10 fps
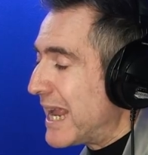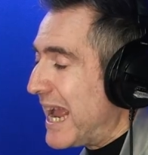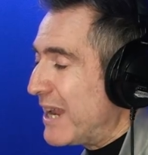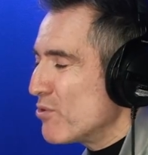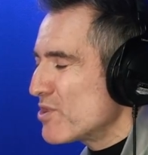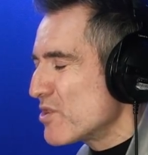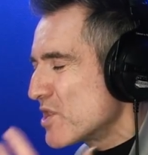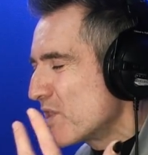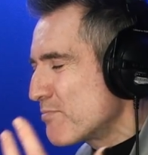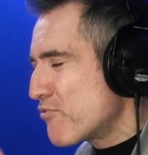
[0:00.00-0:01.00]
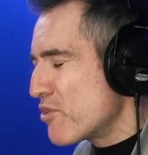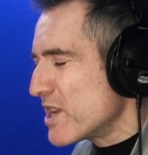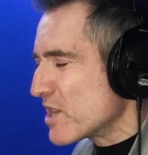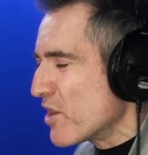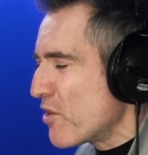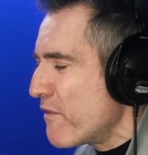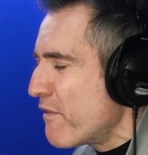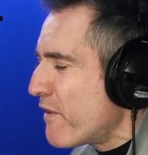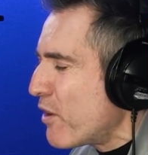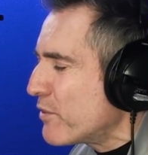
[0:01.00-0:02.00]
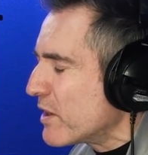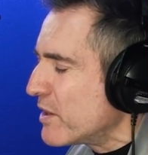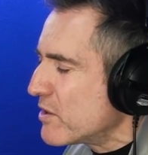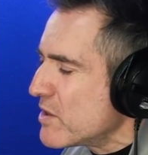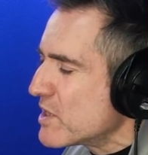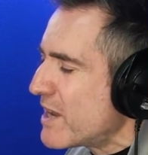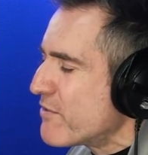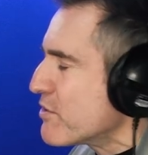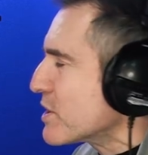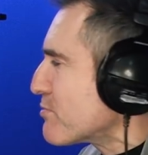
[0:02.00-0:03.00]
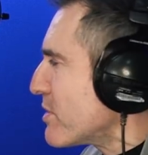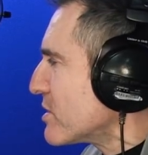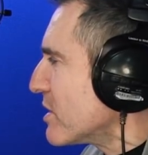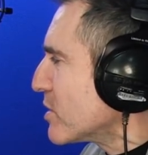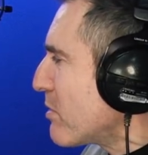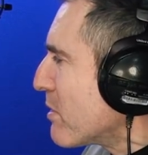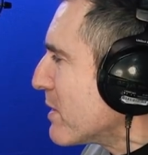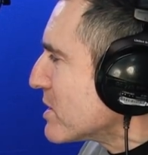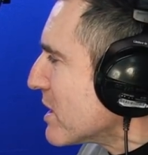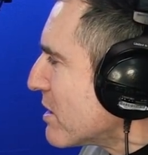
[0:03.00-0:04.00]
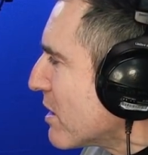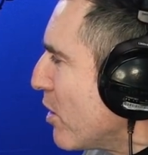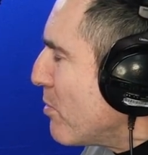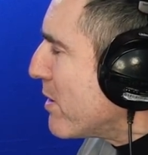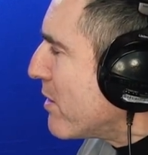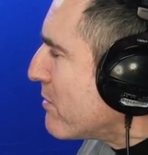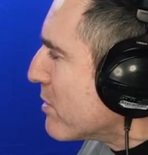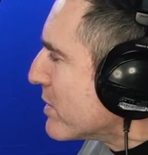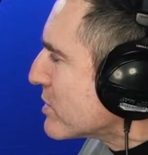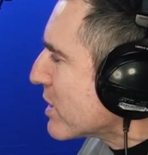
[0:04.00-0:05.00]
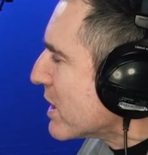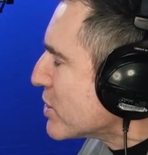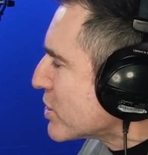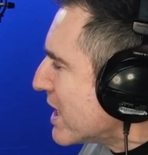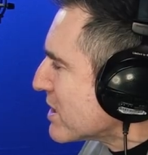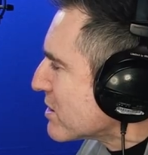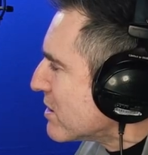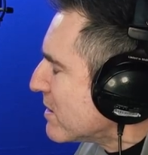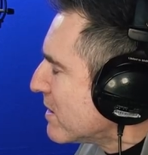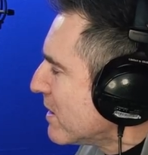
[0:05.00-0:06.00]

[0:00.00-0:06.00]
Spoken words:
and also just projects I got involved in, like doing these Africa Express things where we went to Ethiopia and we went to Kinshasa.